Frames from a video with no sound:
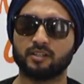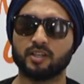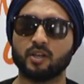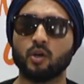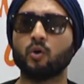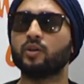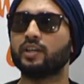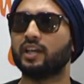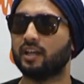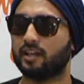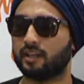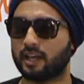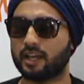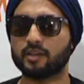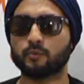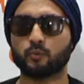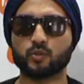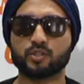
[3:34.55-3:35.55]
Oh yeah,
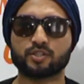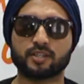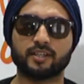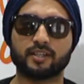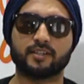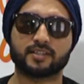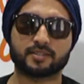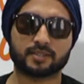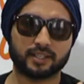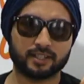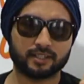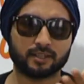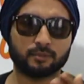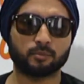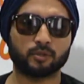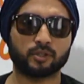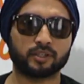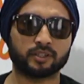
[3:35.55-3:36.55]
I would share this. Here is
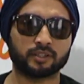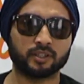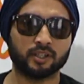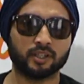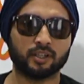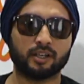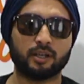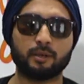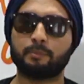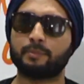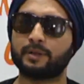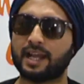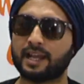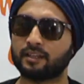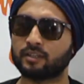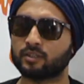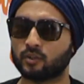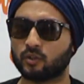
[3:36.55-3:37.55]
a
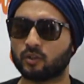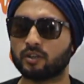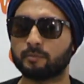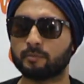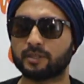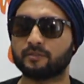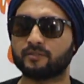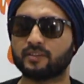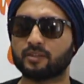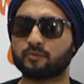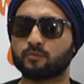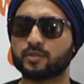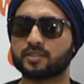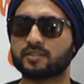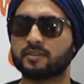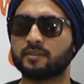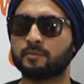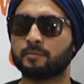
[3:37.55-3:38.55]
prank, but that
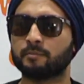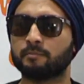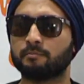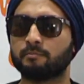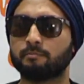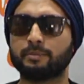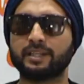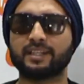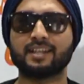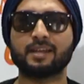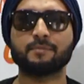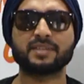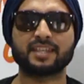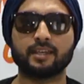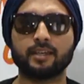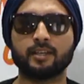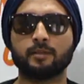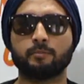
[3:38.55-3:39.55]
was a big time
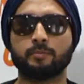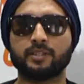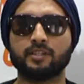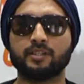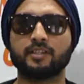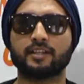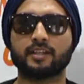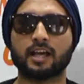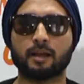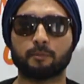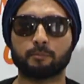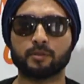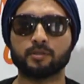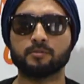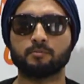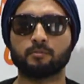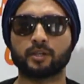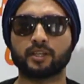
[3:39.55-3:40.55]
KLPD that
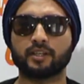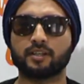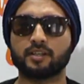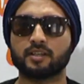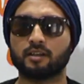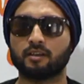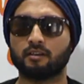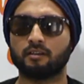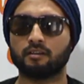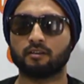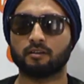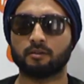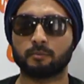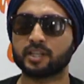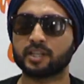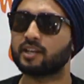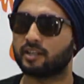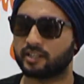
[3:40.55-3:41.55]
happened.
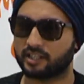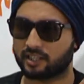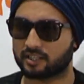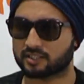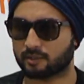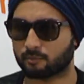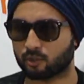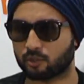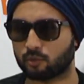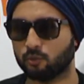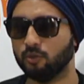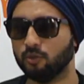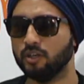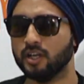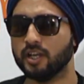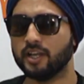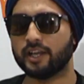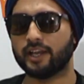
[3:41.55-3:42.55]

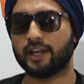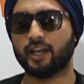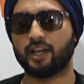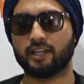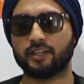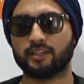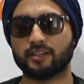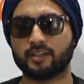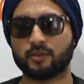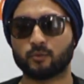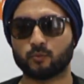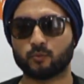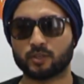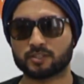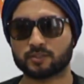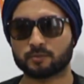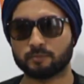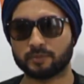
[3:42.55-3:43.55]
And there
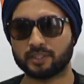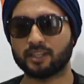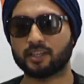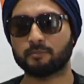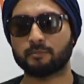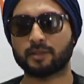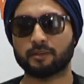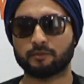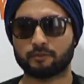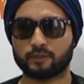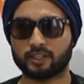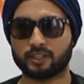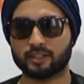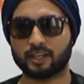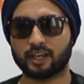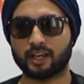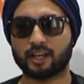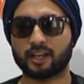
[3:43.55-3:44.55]
was me and my
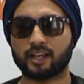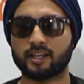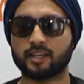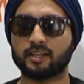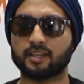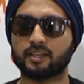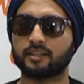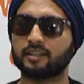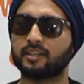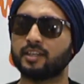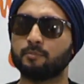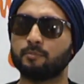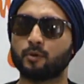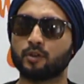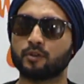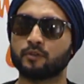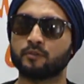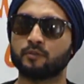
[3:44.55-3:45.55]
friend. I keep
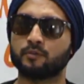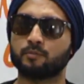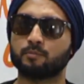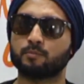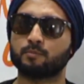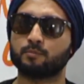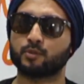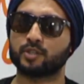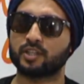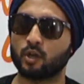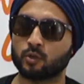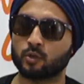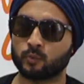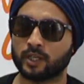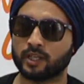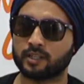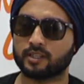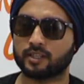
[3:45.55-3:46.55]
on putting
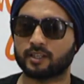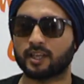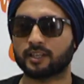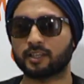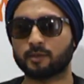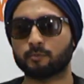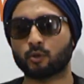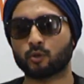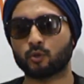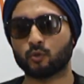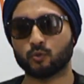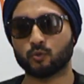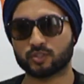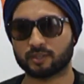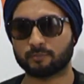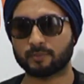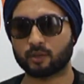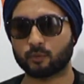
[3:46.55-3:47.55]
on weight and I keep on
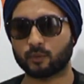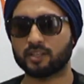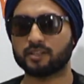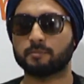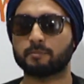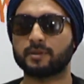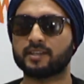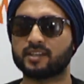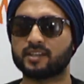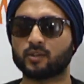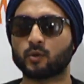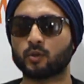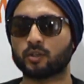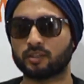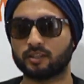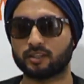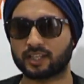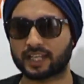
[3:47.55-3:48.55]
losing my weight depending
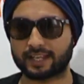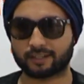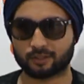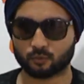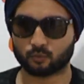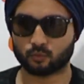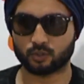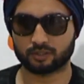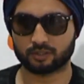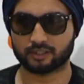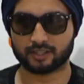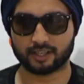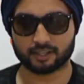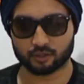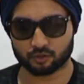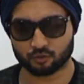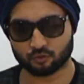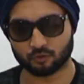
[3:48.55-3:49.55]
on the kind of work that
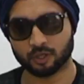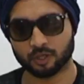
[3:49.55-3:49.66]
I do.